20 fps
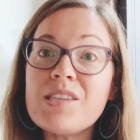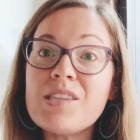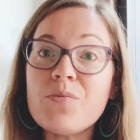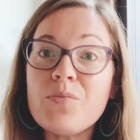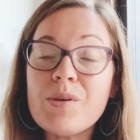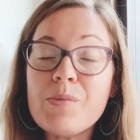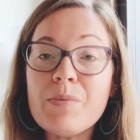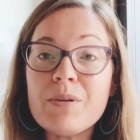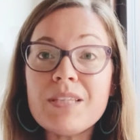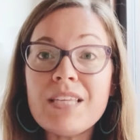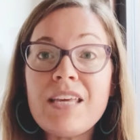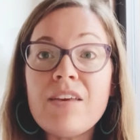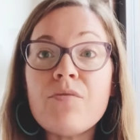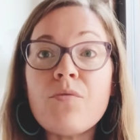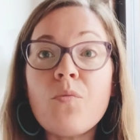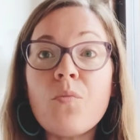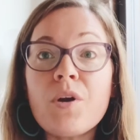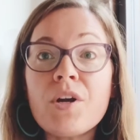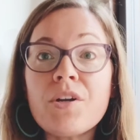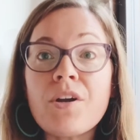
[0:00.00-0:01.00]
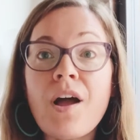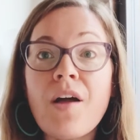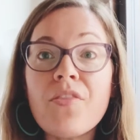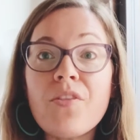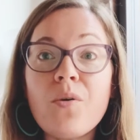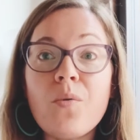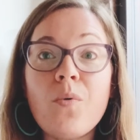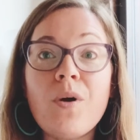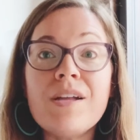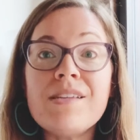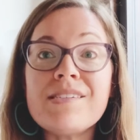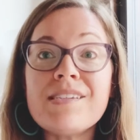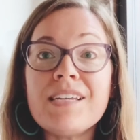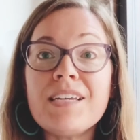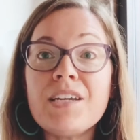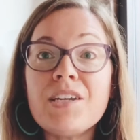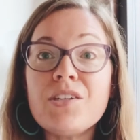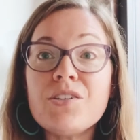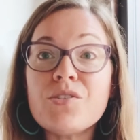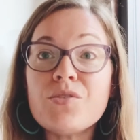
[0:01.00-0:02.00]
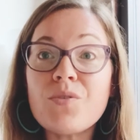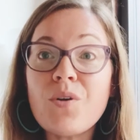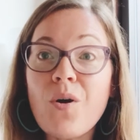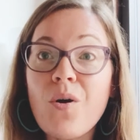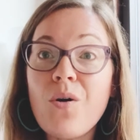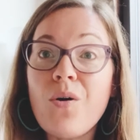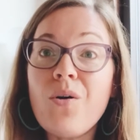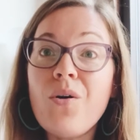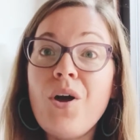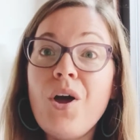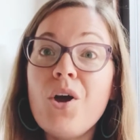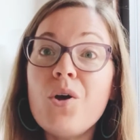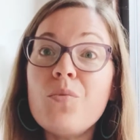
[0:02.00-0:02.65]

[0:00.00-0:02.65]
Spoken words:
that we believe we're not the ones in control.